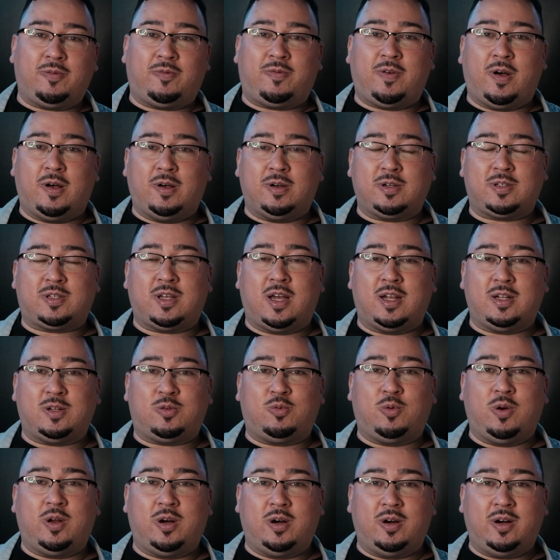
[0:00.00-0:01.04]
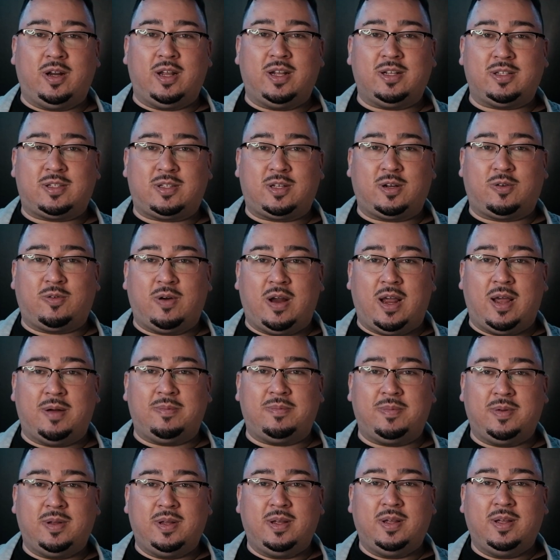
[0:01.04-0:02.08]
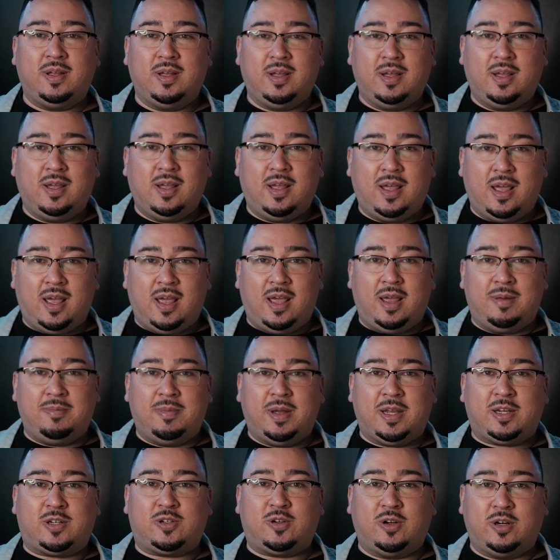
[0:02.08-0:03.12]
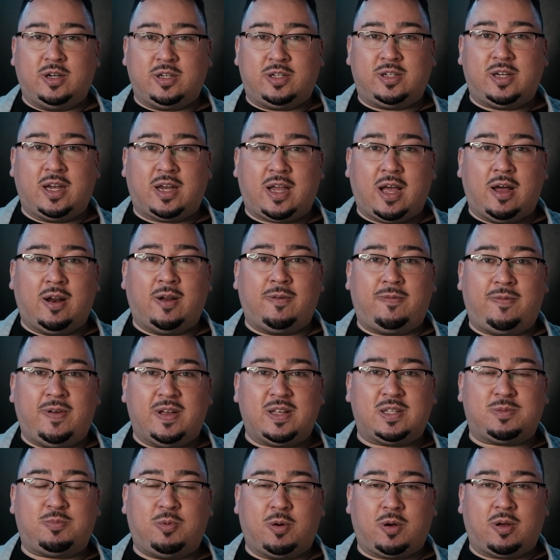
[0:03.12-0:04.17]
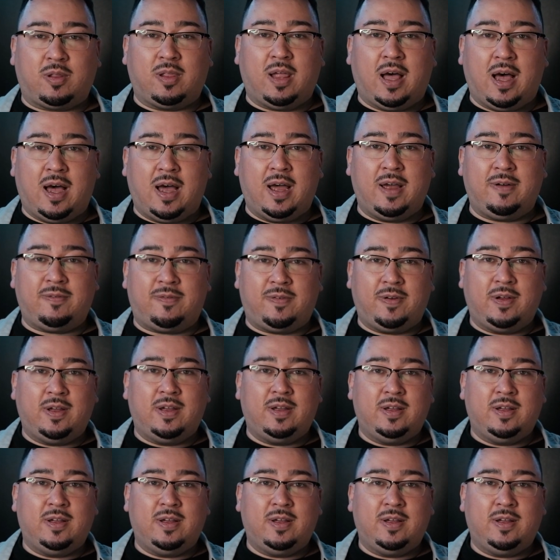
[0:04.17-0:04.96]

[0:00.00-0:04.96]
Follow us on Twitter, Instagram, and make sure to check out our Facebook Live